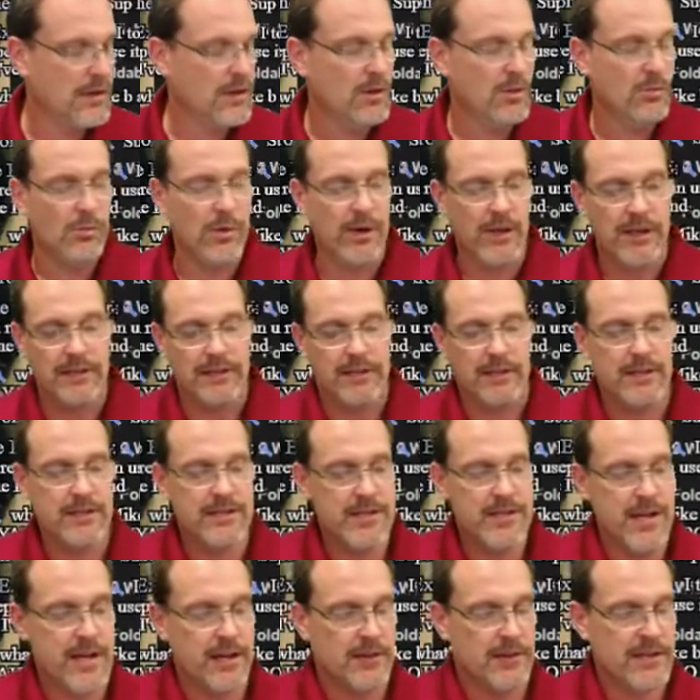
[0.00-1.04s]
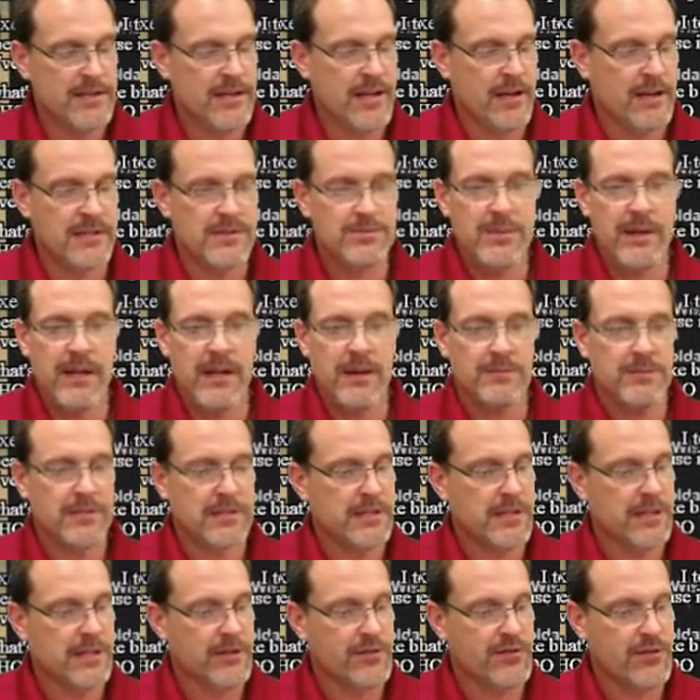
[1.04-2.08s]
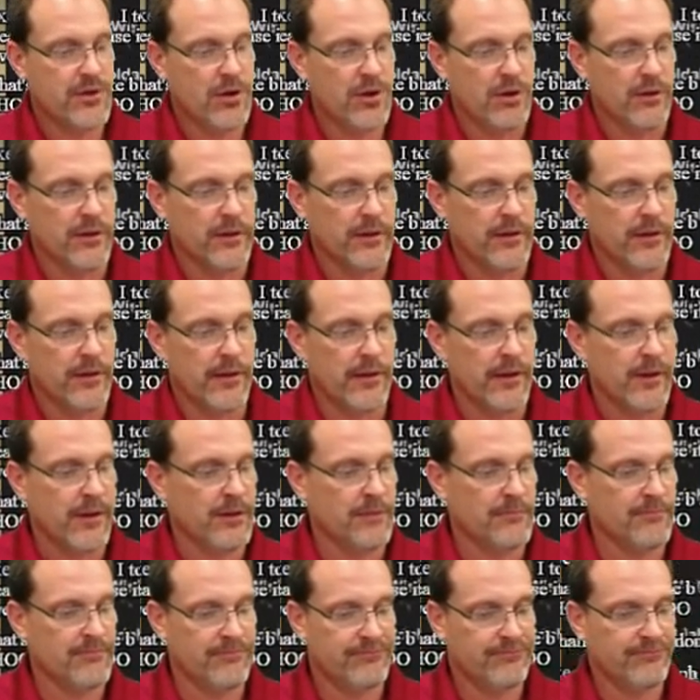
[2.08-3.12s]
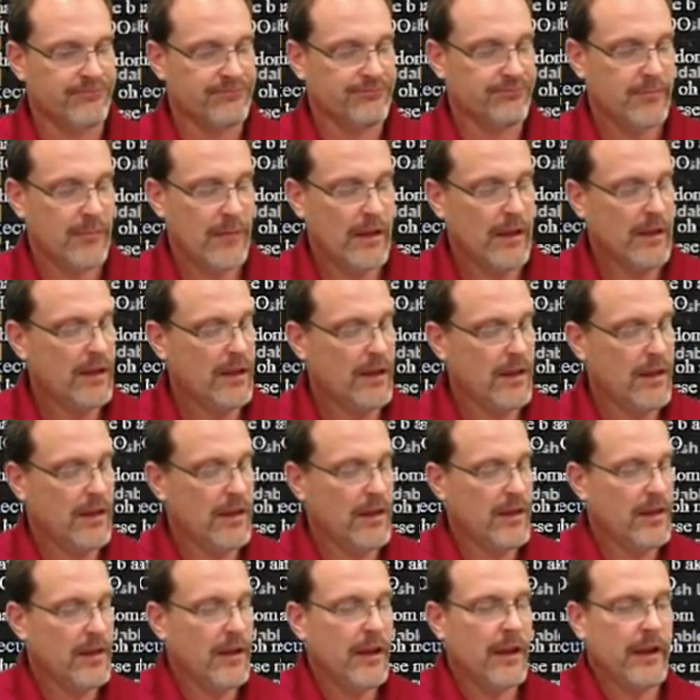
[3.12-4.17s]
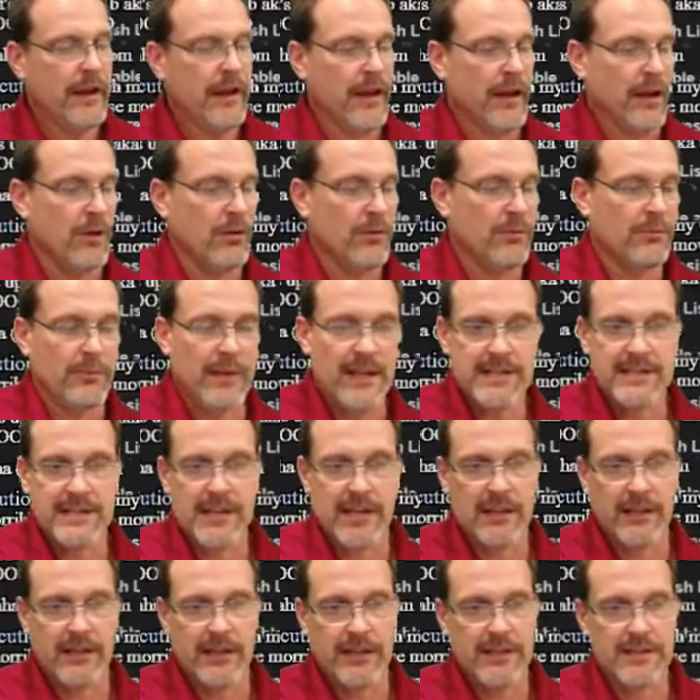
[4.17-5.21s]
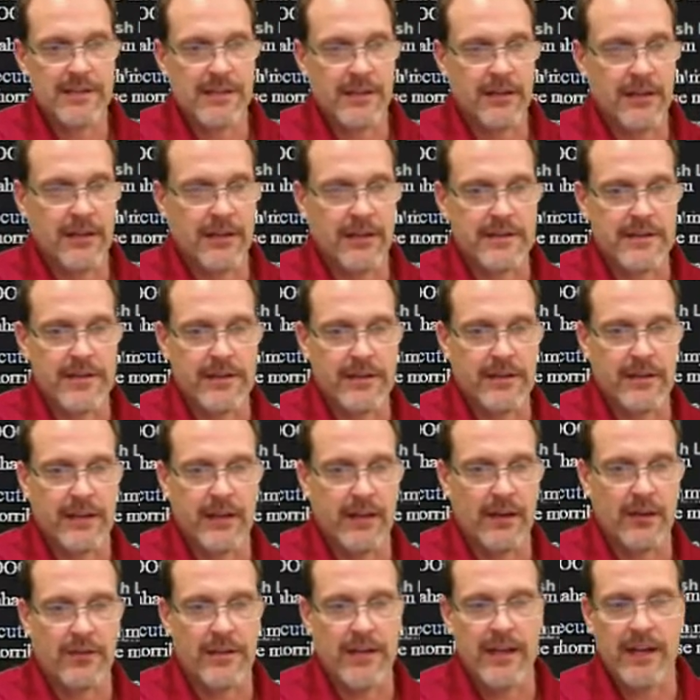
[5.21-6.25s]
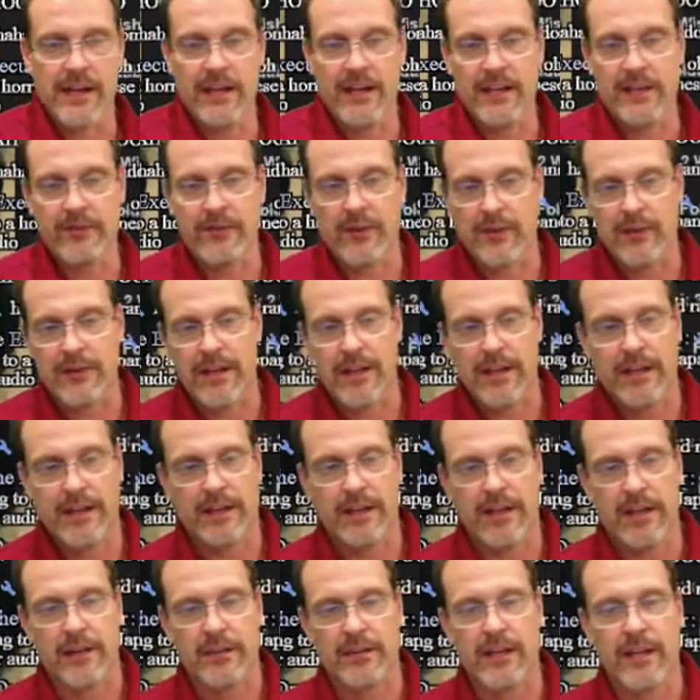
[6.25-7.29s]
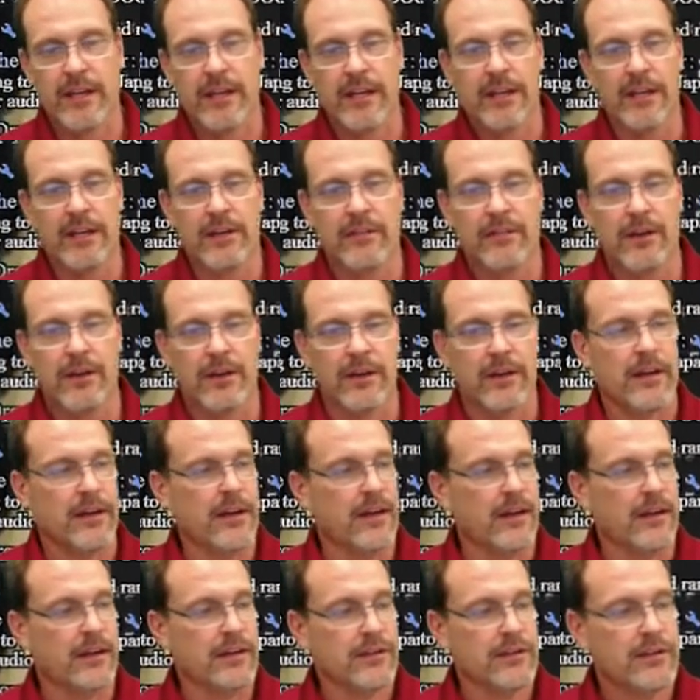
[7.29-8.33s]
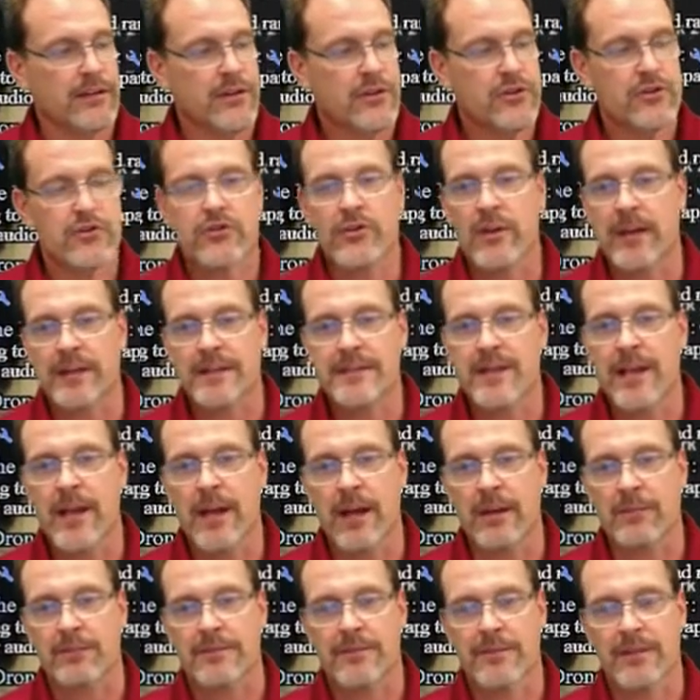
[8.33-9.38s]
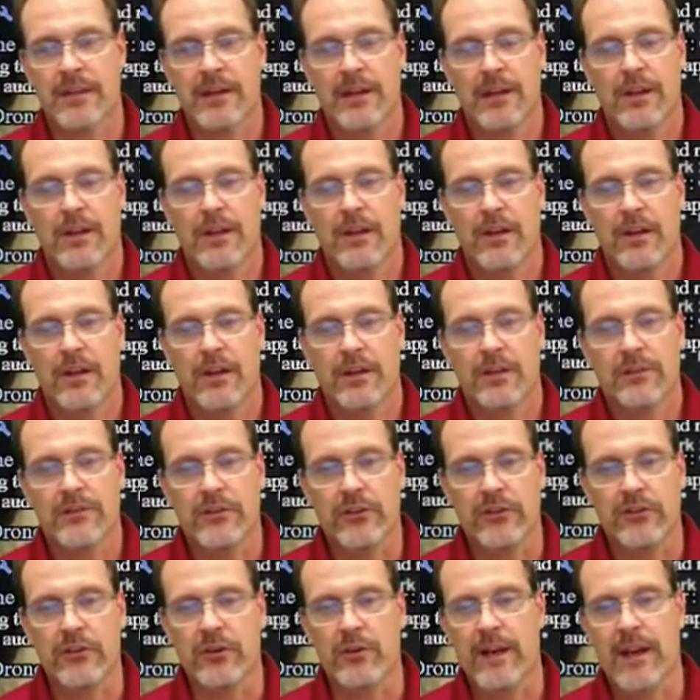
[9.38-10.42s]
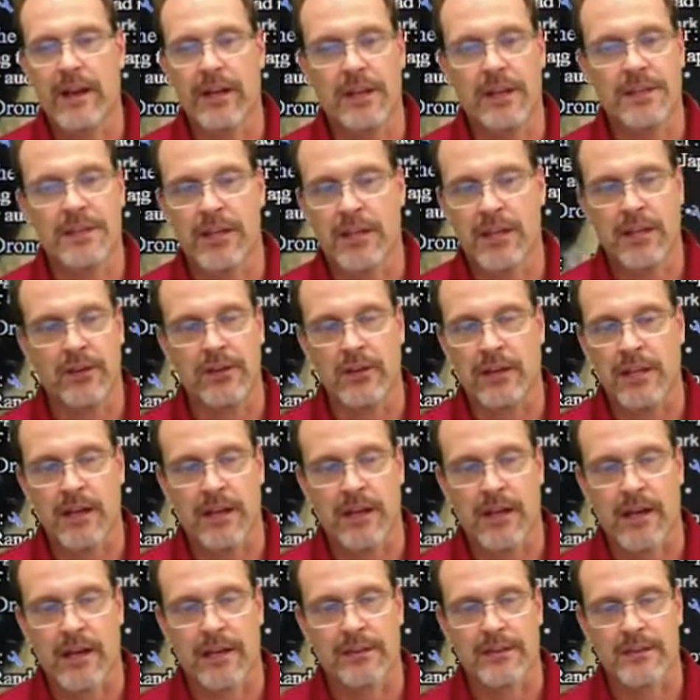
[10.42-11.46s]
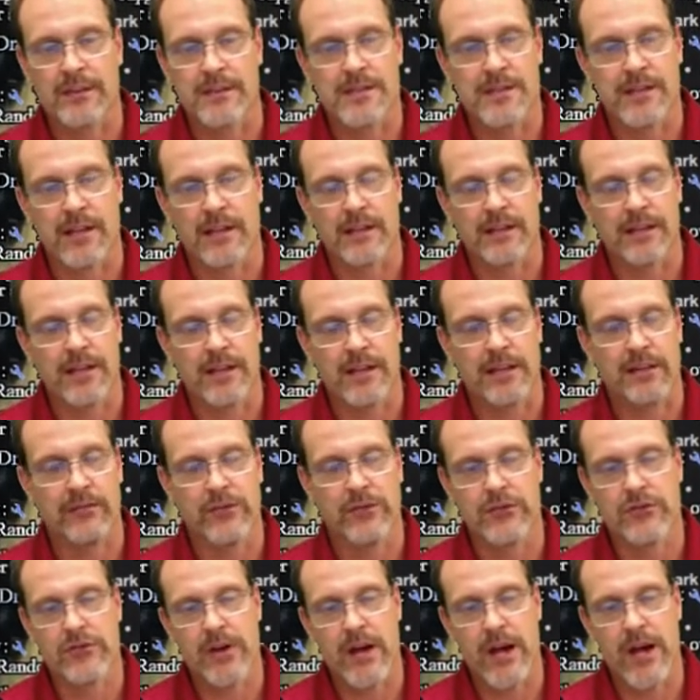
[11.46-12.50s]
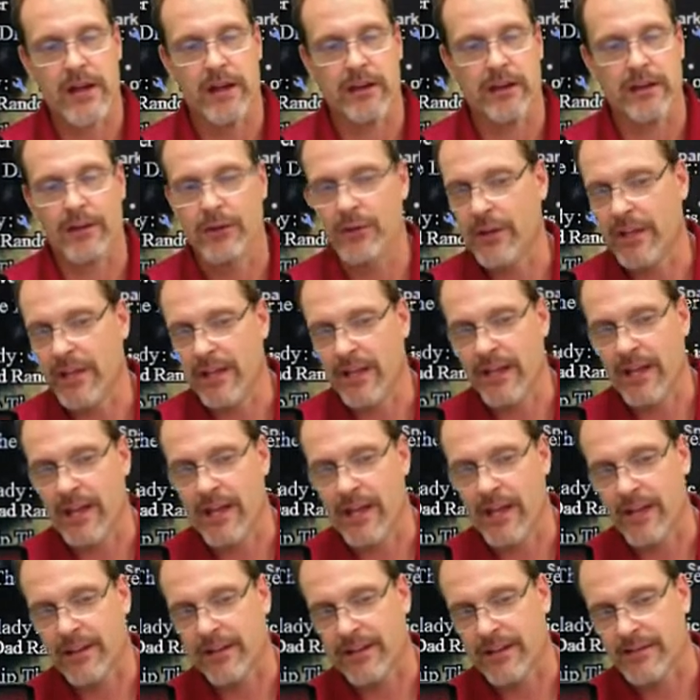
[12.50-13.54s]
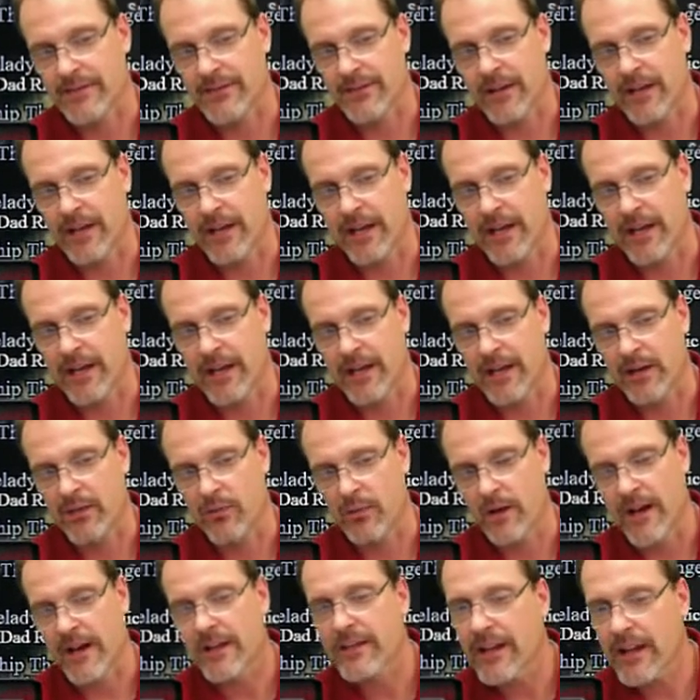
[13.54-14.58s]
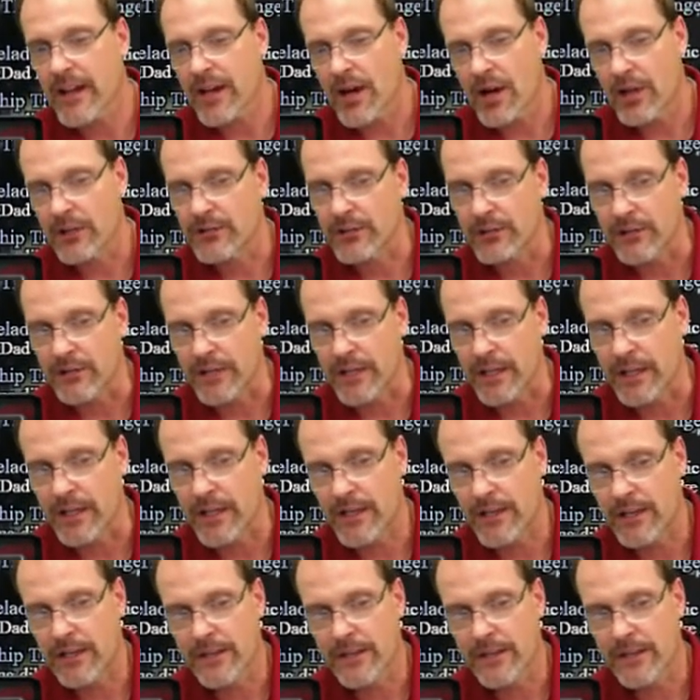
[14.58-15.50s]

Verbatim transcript: But let's say let's now let's beat up this controller. Um, you know, basically it's a it's a you know they didn't even they they they didn't even uh, attempt to do anything unique on this thing. They didn't even try it unique. Uh, that's funny. Uh, why are they called Yuneec?